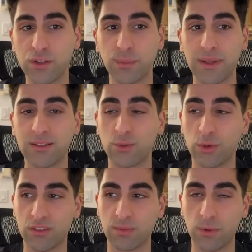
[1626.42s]
plays
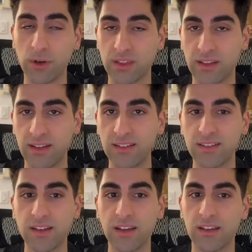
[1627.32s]
to exploit
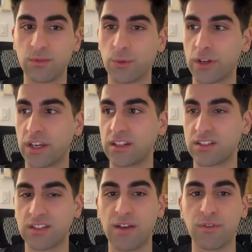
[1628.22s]
this is rook
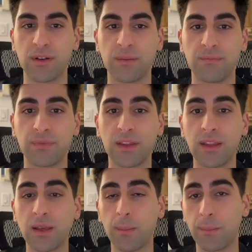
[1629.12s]
h7.
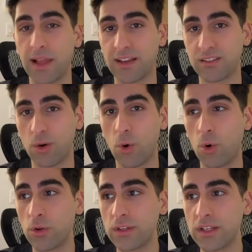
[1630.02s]
Black's
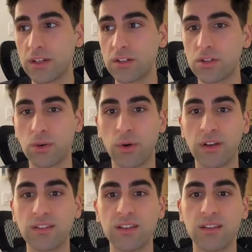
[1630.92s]
only good
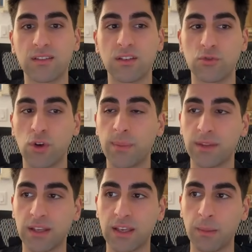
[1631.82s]
choice is to
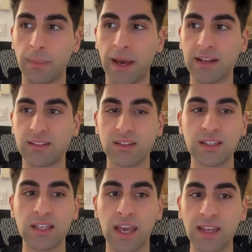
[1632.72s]
drop the king back to
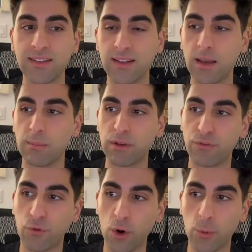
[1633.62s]
e8
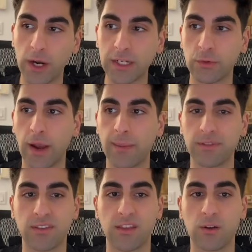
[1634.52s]
before white
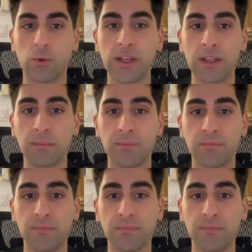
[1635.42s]
grabs the queen.